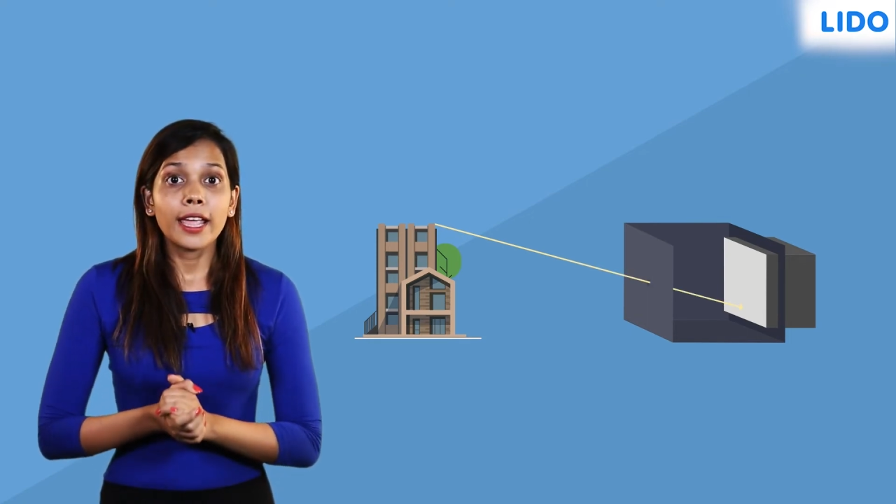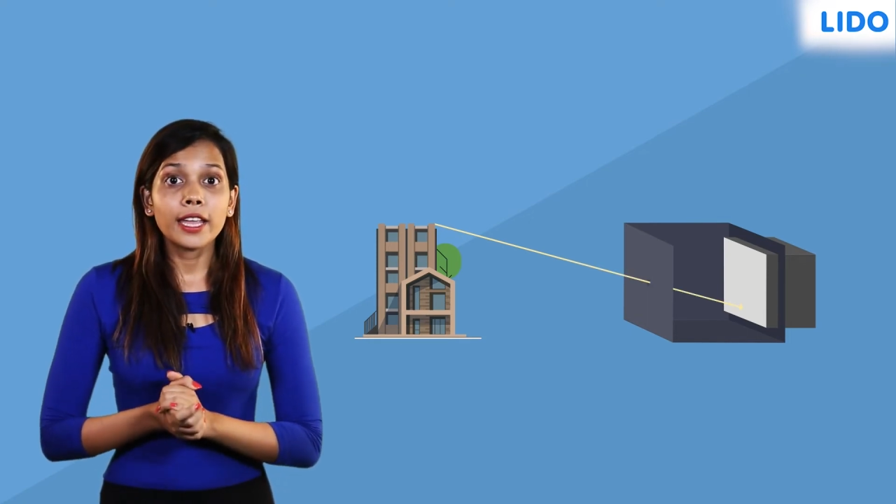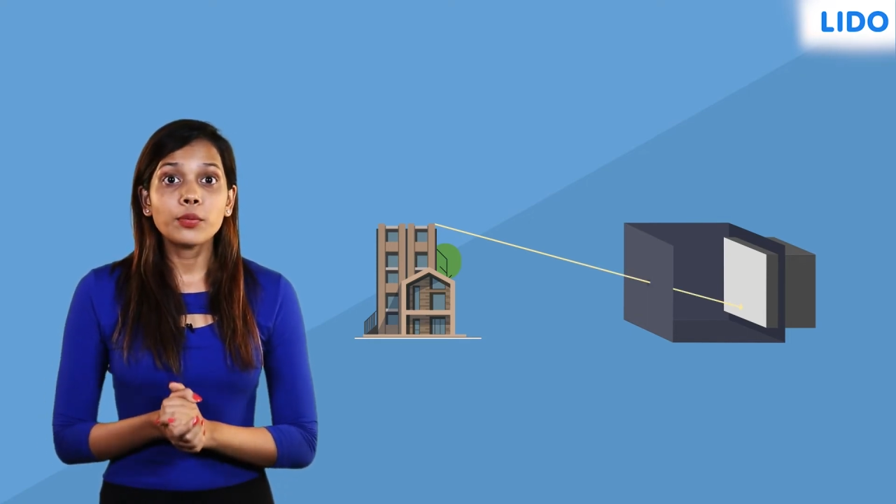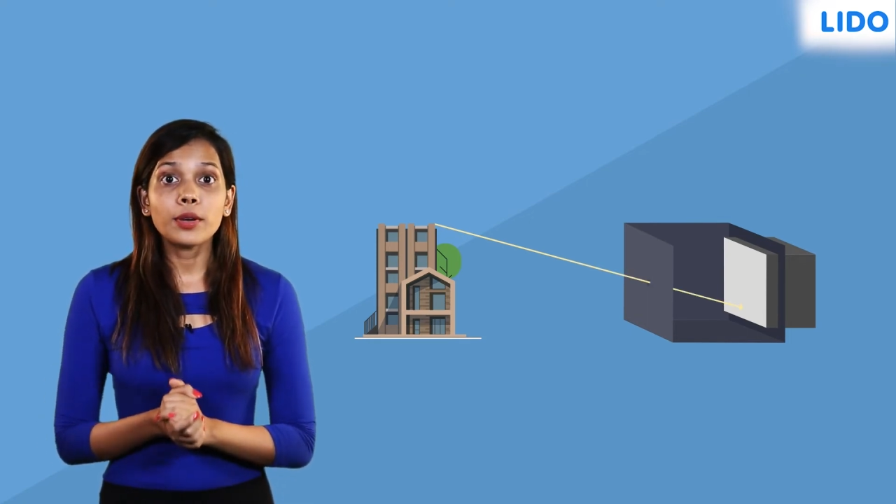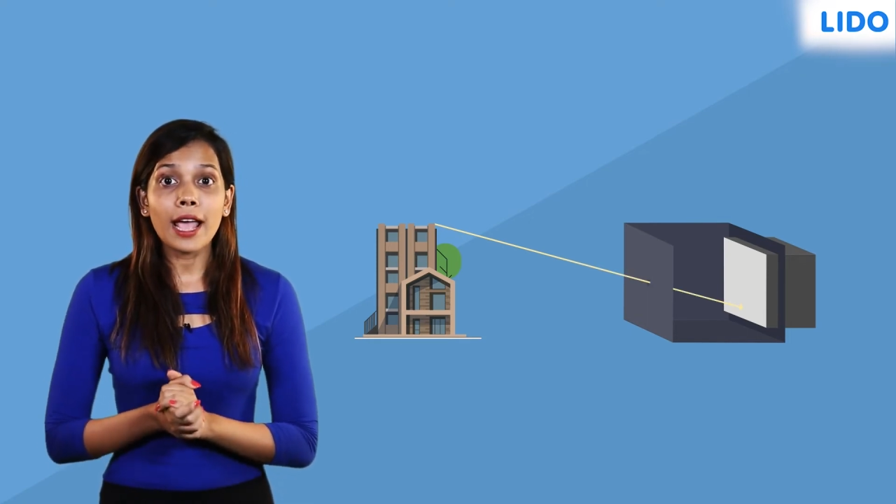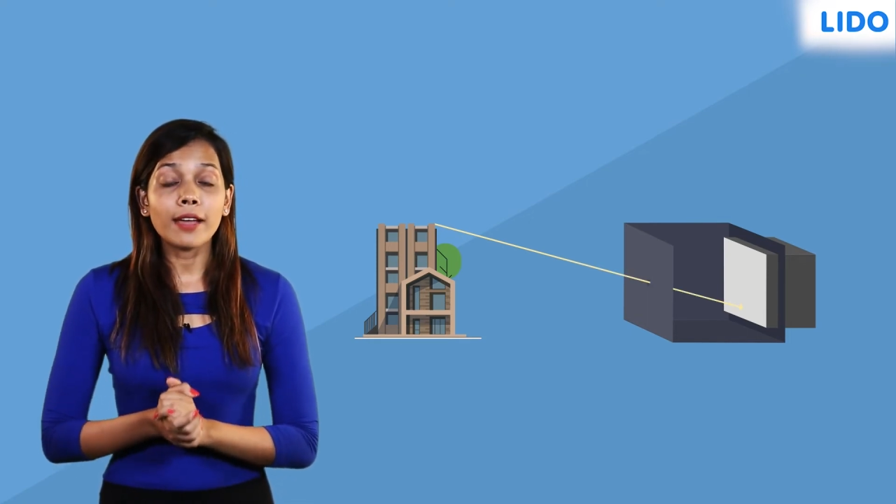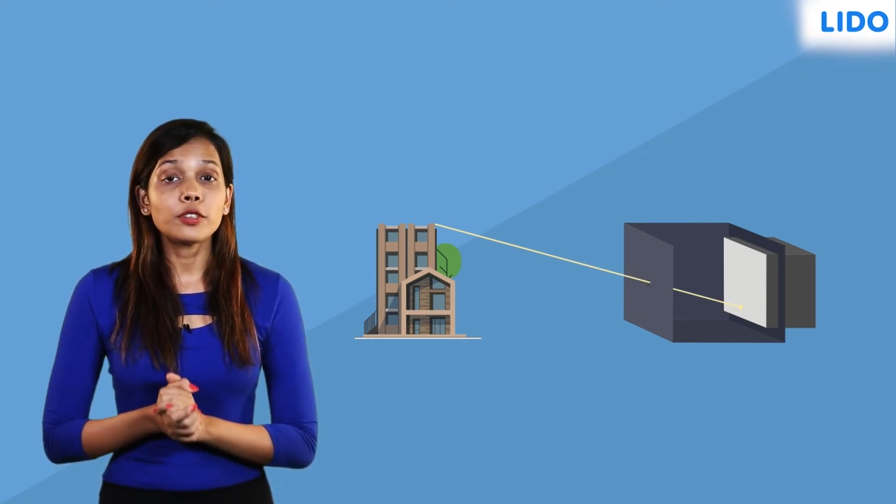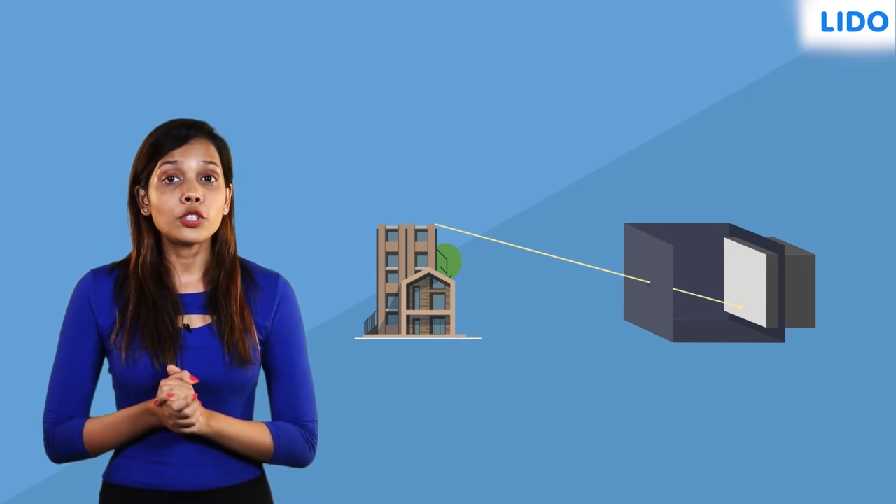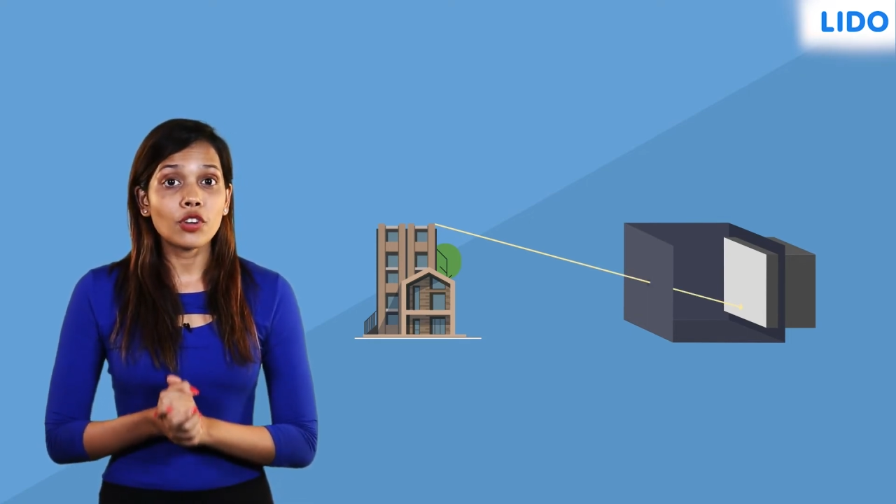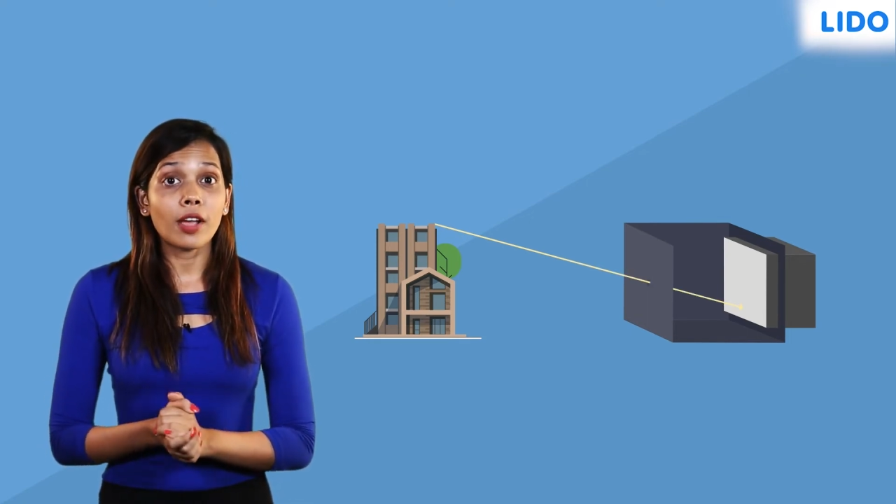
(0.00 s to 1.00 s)
it would have
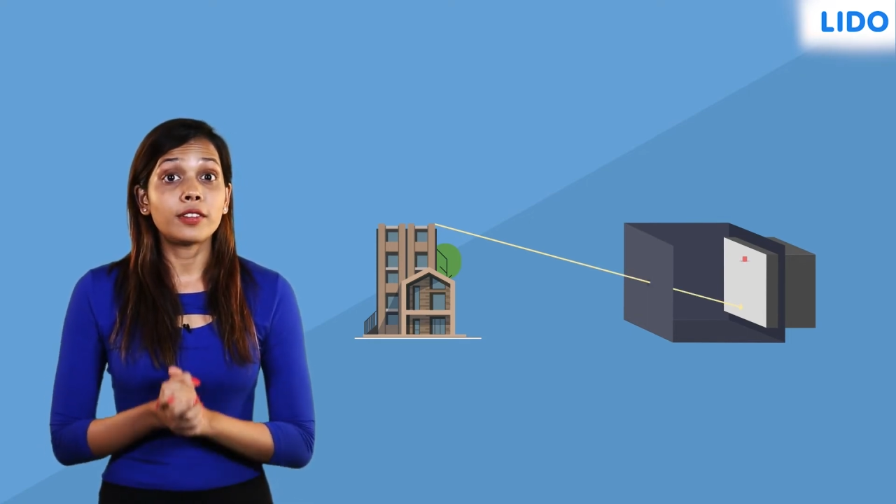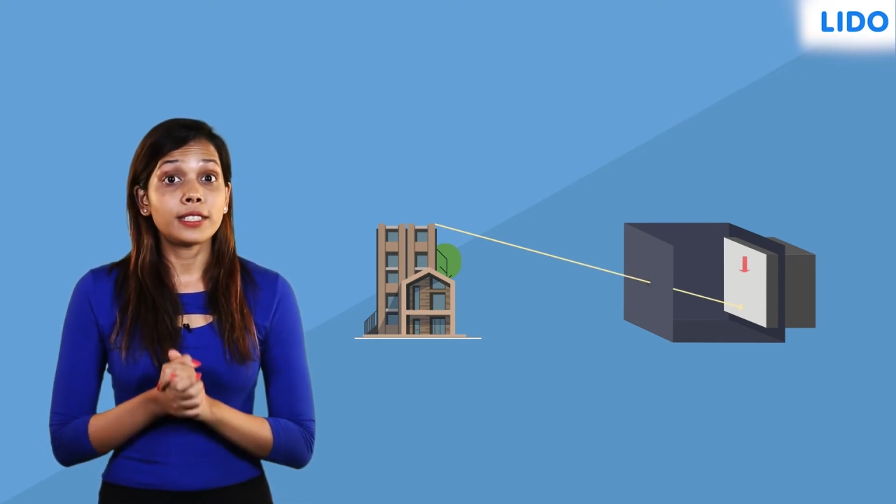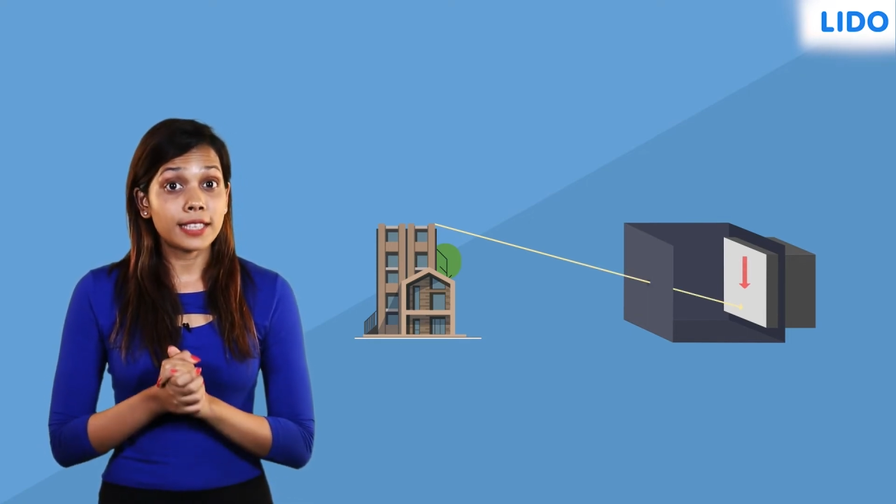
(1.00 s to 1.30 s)
to travel